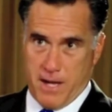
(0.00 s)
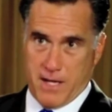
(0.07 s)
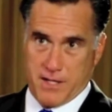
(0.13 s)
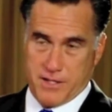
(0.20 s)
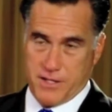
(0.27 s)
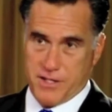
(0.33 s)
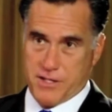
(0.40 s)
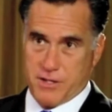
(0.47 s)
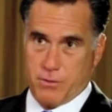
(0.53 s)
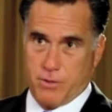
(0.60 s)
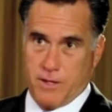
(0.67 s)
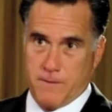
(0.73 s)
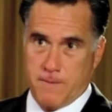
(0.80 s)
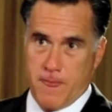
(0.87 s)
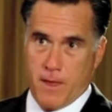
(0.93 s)
say, $1
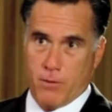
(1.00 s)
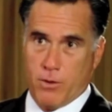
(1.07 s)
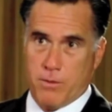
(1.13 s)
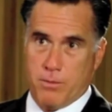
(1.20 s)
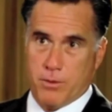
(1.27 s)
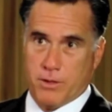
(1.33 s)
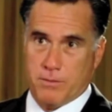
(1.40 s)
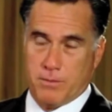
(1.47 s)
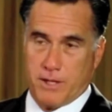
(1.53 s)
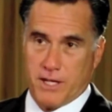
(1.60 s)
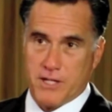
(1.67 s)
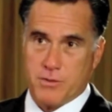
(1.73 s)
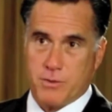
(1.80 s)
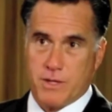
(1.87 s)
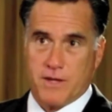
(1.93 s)
trillion
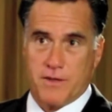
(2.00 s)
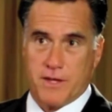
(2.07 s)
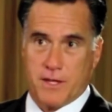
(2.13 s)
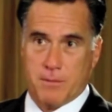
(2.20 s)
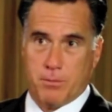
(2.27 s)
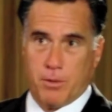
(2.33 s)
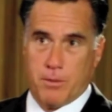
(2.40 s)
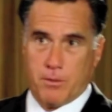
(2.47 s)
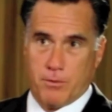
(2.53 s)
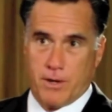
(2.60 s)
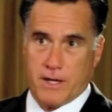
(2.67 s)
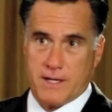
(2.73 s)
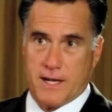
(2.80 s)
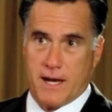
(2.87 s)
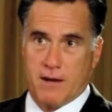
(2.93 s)
if government spending is truly the
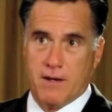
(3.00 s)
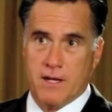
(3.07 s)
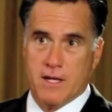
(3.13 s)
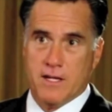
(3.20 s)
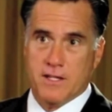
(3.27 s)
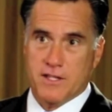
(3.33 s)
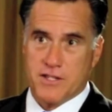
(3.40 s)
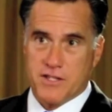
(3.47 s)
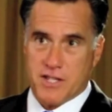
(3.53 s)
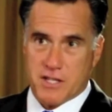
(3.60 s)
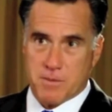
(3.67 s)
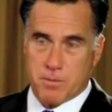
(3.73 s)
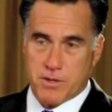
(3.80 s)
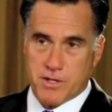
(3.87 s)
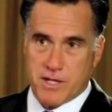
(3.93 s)
thing that's holding the economy
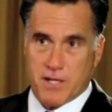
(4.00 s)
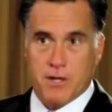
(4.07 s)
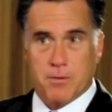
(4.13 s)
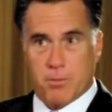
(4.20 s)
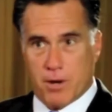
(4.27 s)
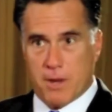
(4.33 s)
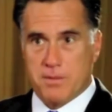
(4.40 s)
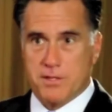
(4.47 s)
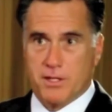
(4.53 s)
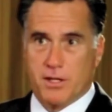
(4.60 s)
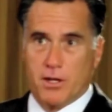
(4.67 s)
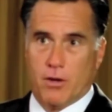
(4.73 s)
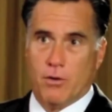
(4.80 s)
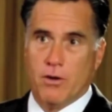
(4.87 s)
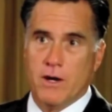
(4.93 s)
back,
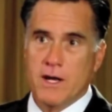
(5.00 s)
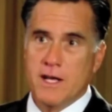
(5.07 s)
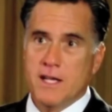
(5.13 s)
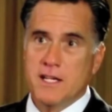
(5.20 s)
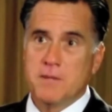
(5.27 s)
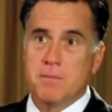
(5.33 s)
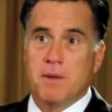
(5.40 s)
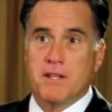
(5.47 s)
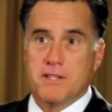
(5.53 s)
here's how Mitt Romney